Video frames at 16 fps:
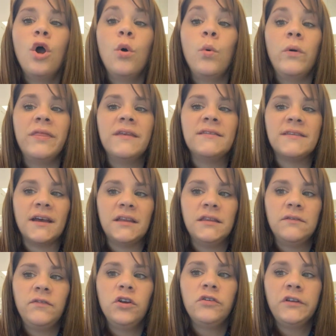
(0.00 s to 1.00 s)
when the sides
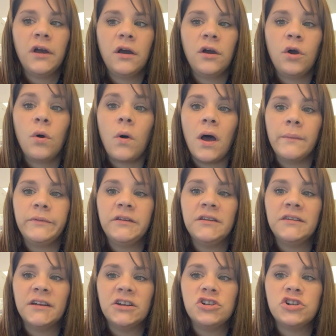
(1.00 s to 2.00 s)
of your tongue go up to
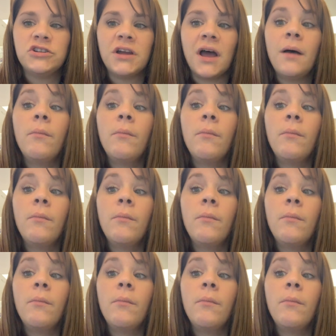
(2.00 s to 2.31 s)
touch your top